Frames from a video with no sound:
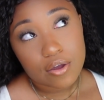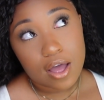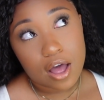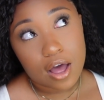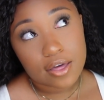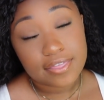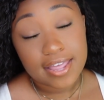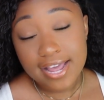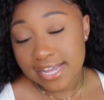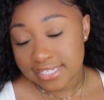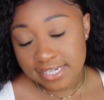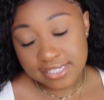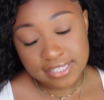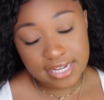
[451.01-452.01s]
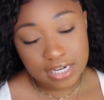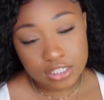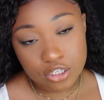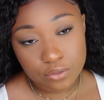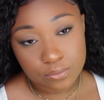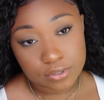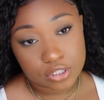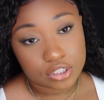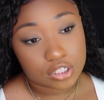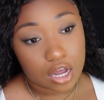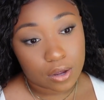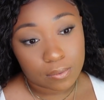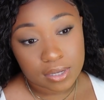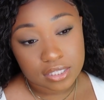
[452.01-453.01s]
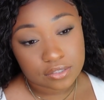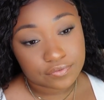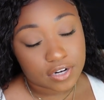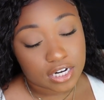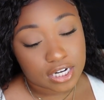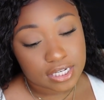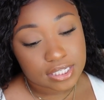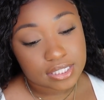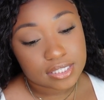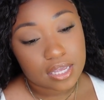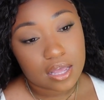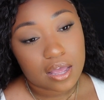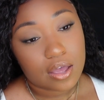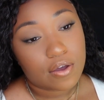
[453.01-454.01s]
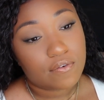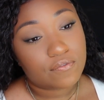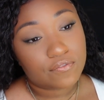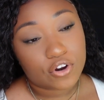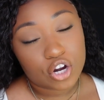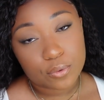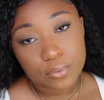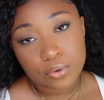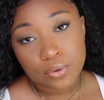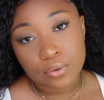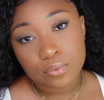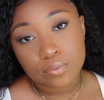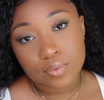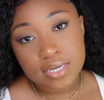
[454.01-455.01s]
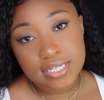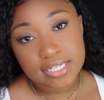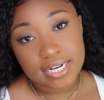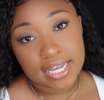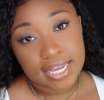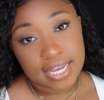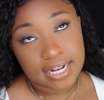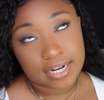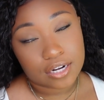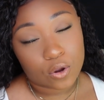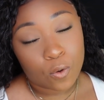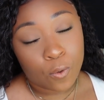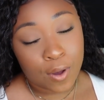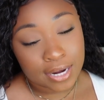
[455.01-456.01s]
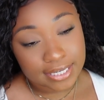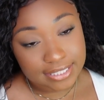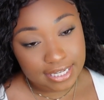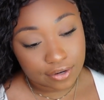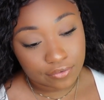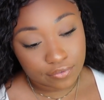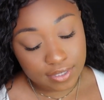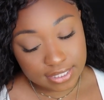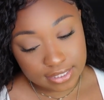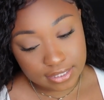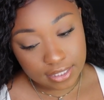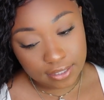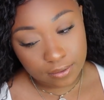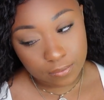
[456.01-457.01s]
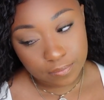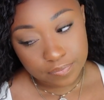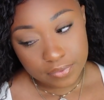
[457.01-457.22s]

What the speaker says: The essay section, which is always first, verbal reasoning, and quantitative reasoning.